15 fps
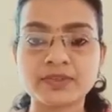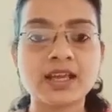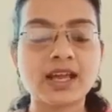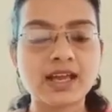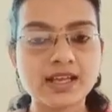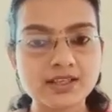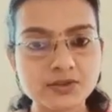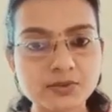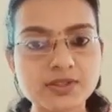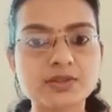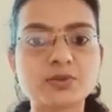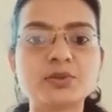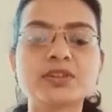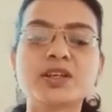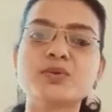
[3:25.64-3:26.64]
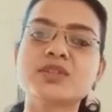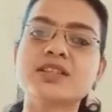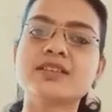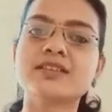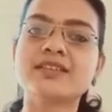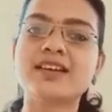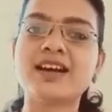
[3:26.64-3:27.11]
As your school
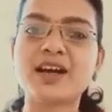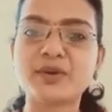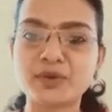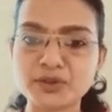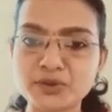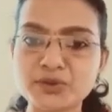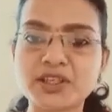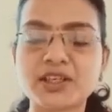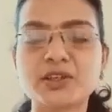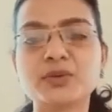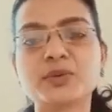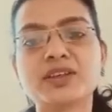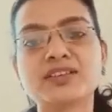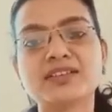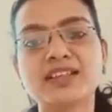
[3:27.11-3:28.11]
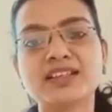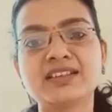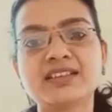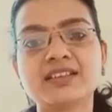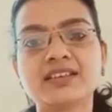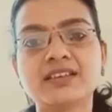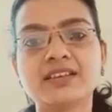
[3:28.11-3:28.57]
counselor, I want to tell you one
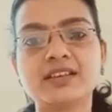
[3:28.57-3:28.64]
thing